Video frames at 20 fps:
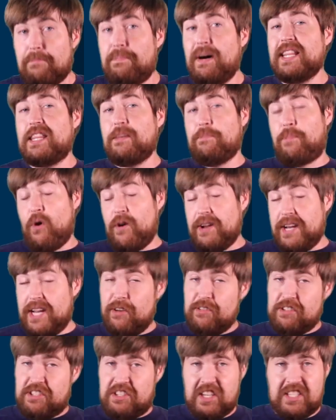But the point
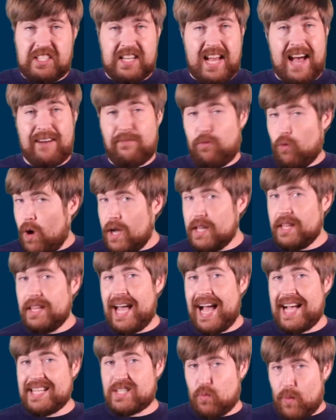here is just to have one
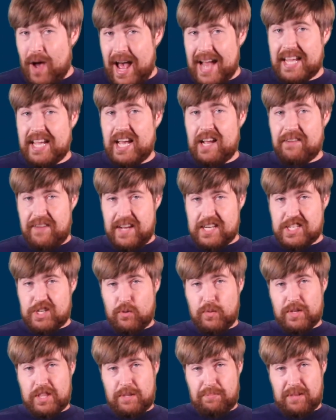last wacky
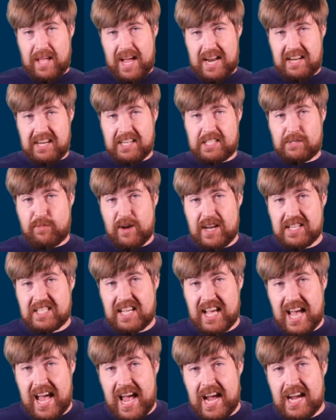adventure with the Planet Express
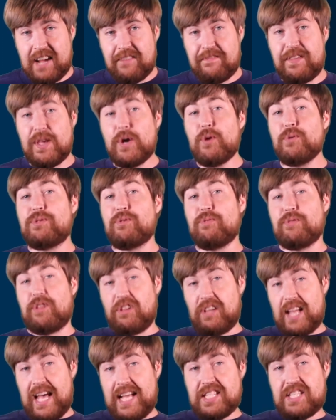gang, viewed through
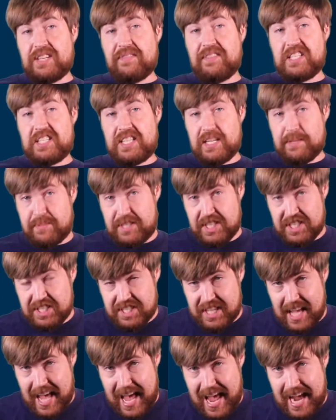the lens of the
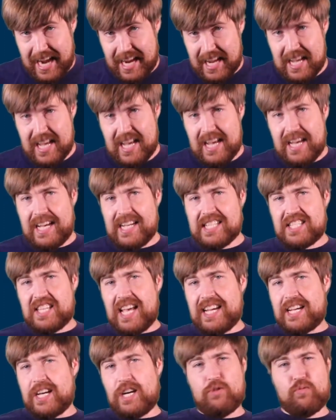Simpsons gang. It's
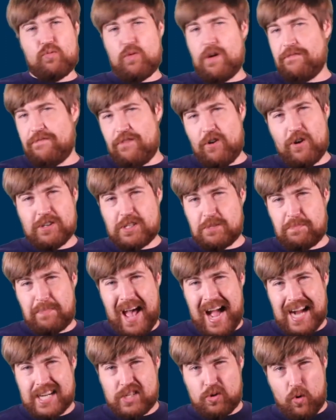like a reverse
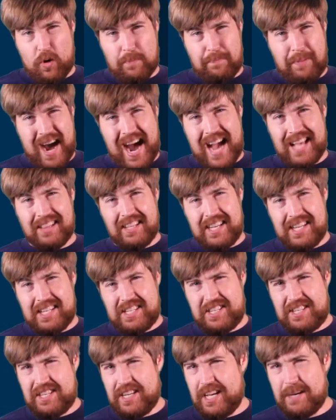backdoor
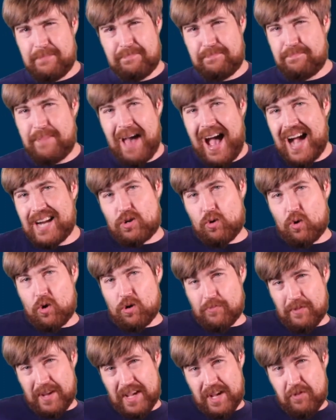pilot, a
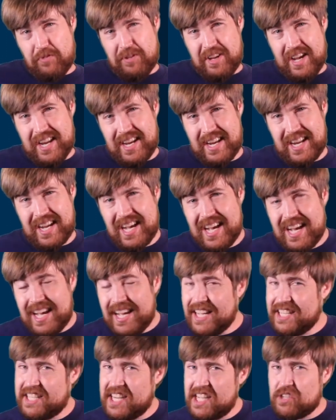backdoor reunion.
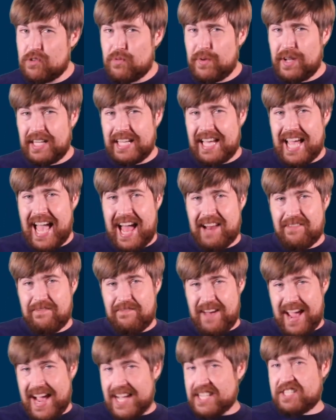It doesn't really
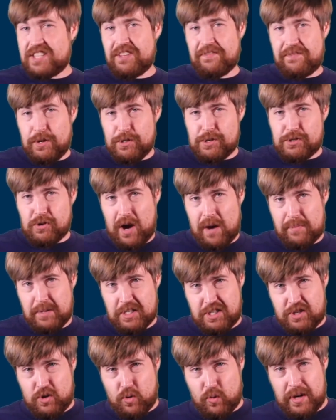advance the Futurama
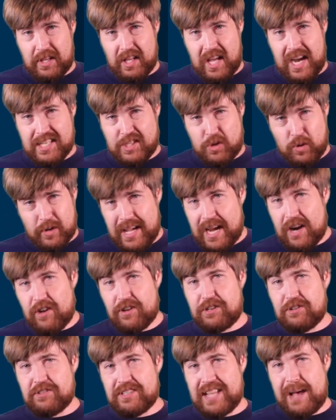storylines or
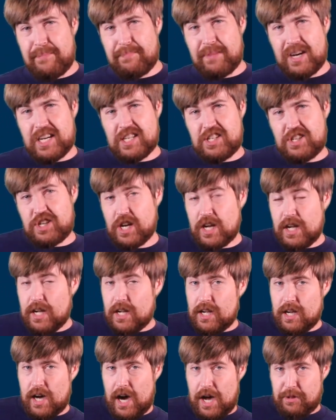characters that much,
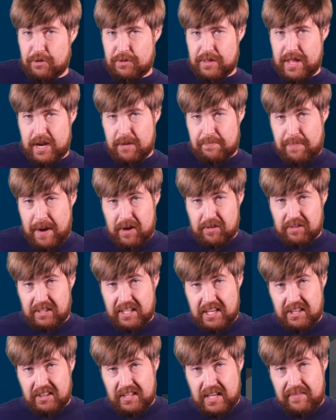other than
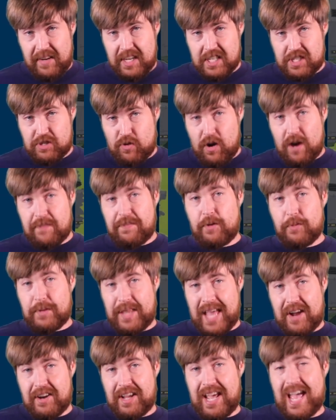apparently leaving Scruffy
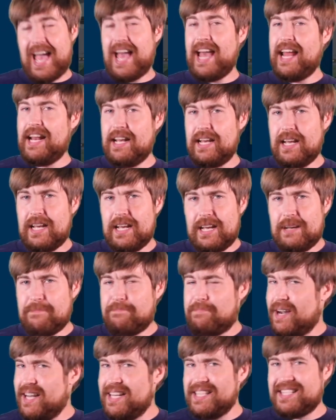without a head,
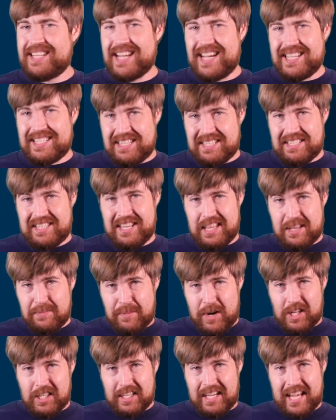but it's nice to see
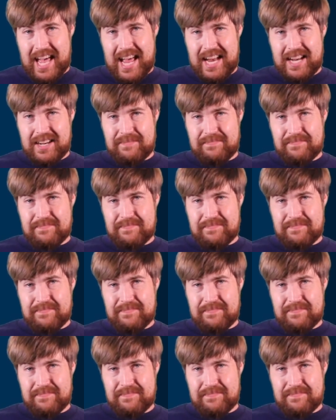them all again.